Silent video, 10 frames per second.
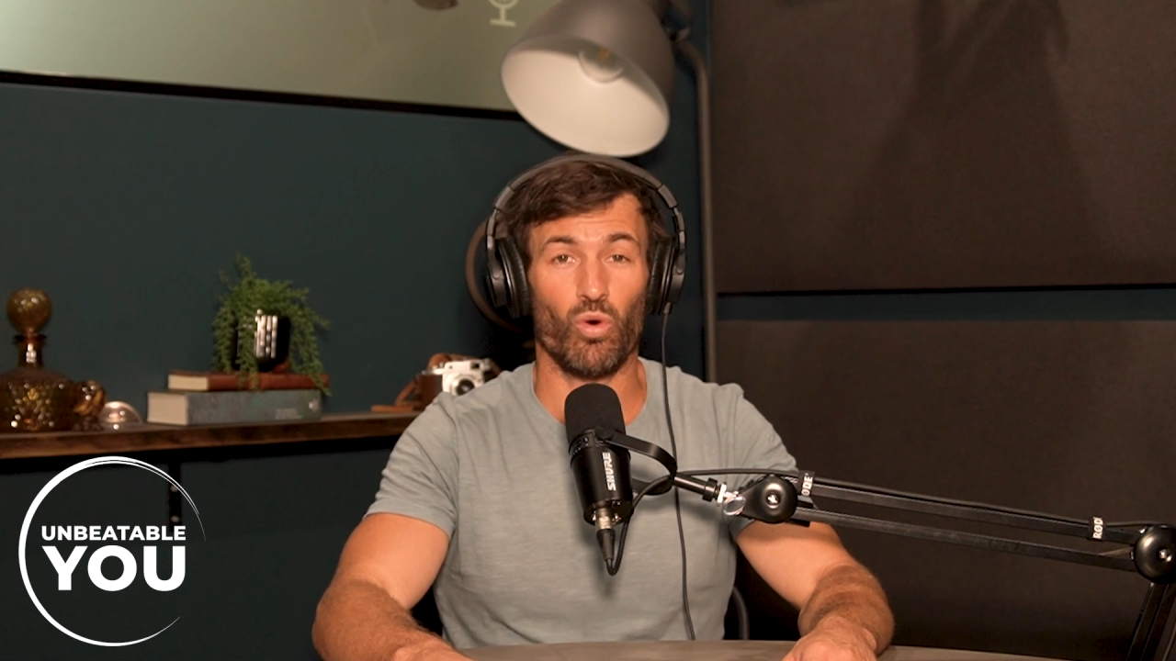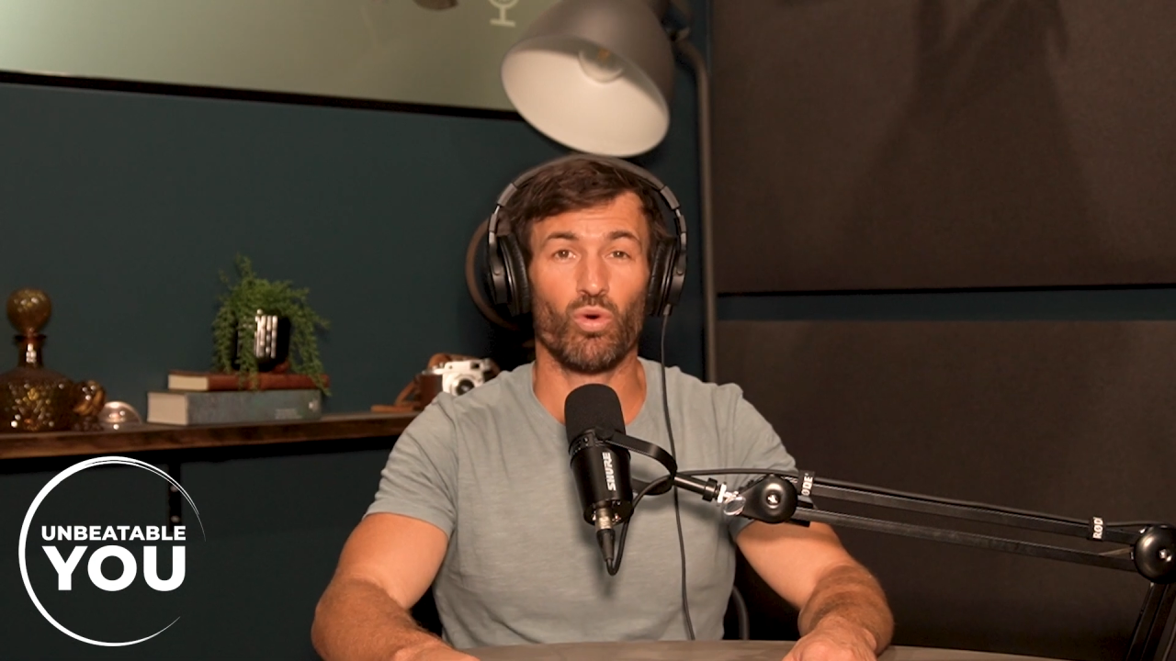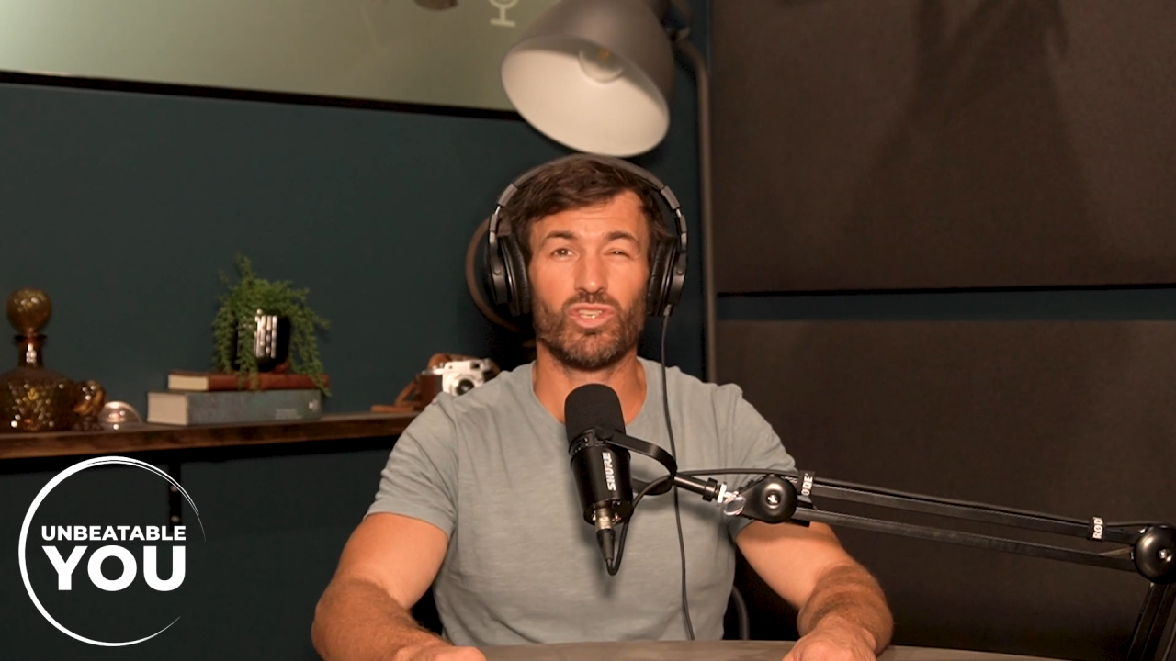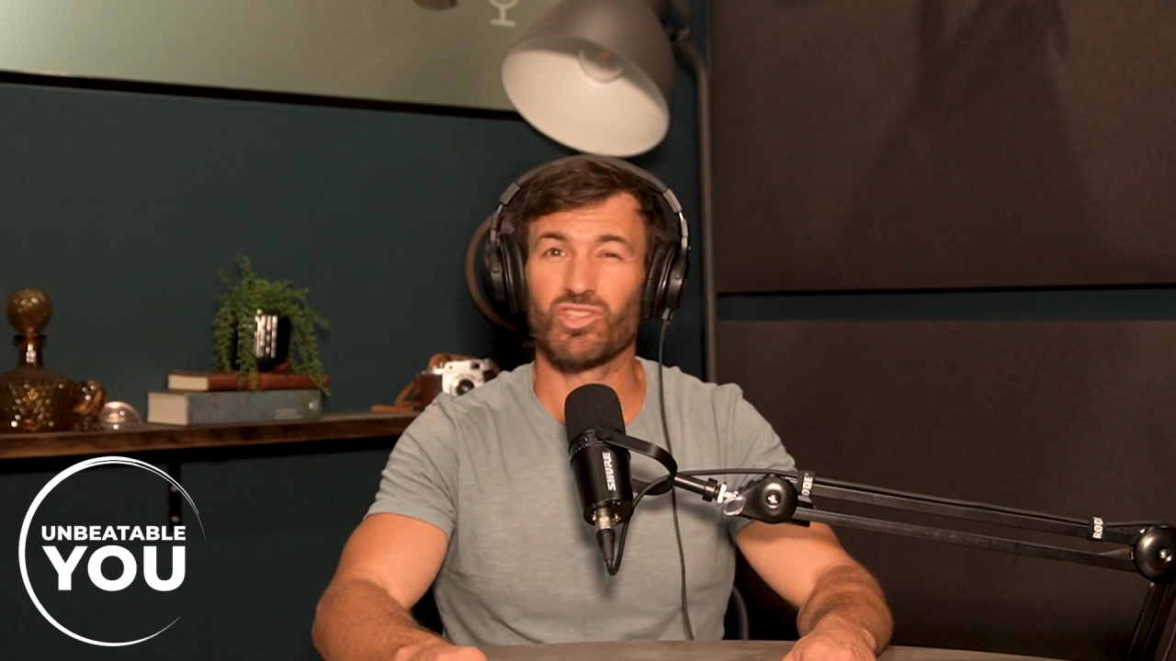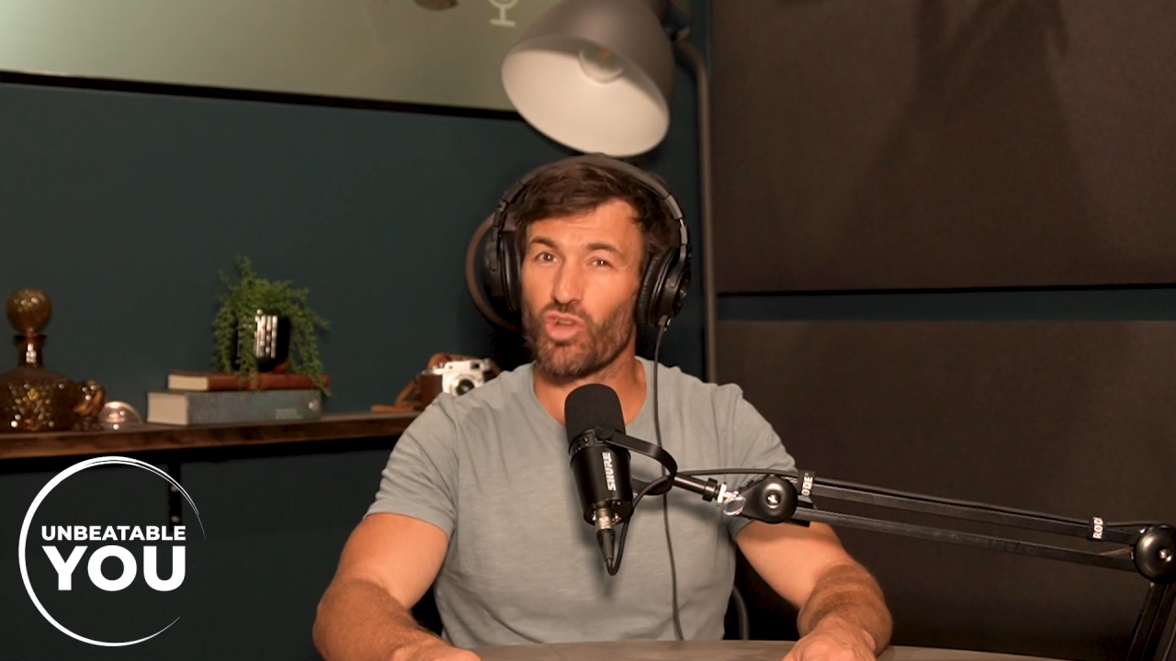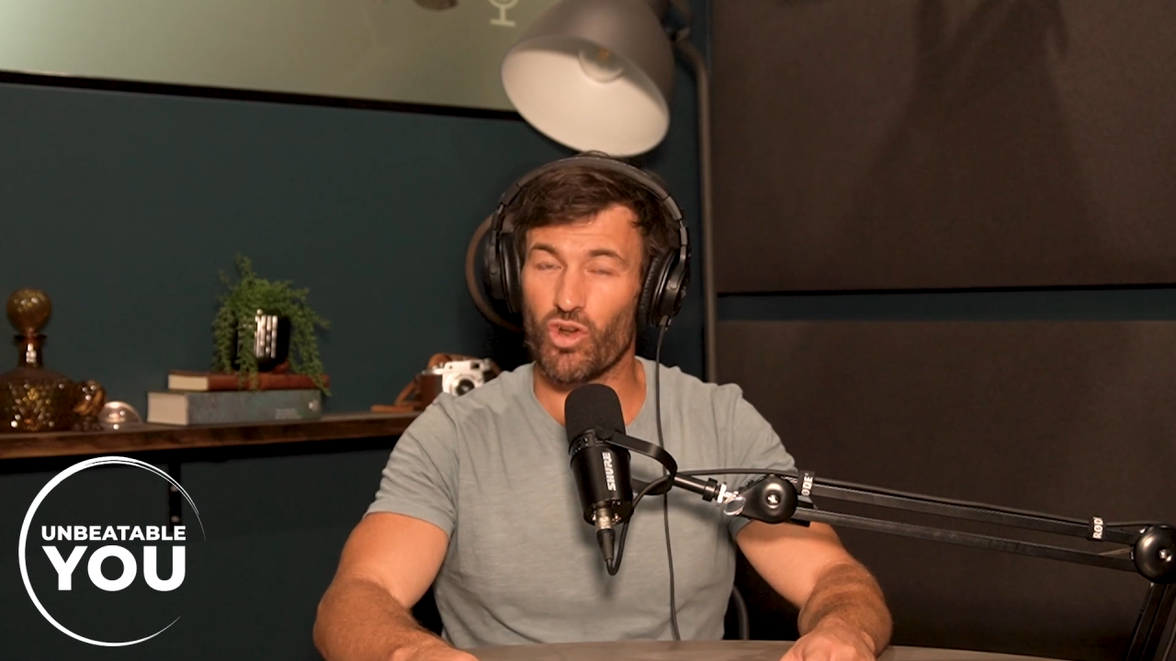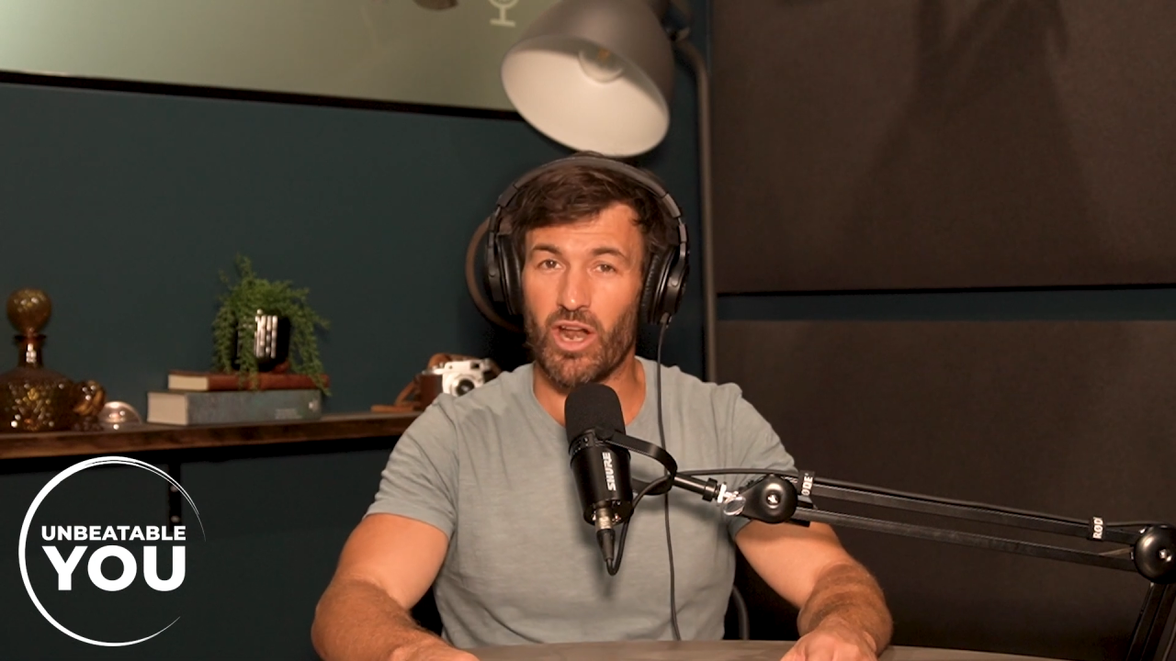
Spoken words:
or just not